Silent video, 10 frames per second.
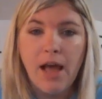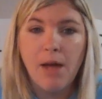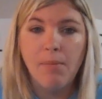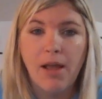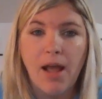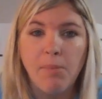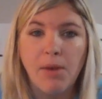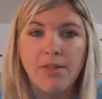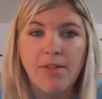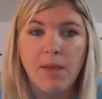I'm like, I'm going
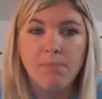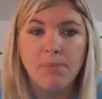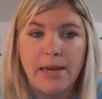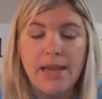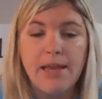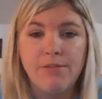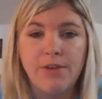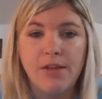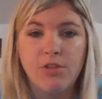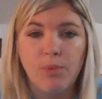to take Monday
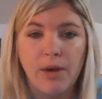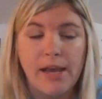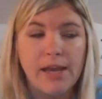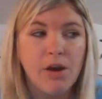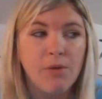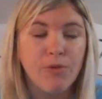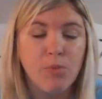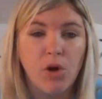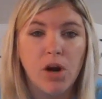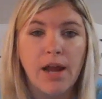evenings when I get home
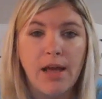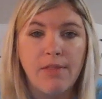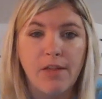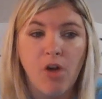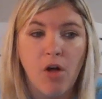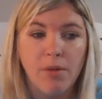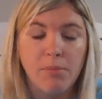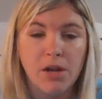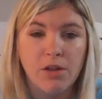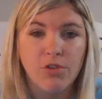from work and that's all
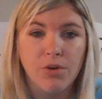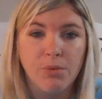I'm going to do.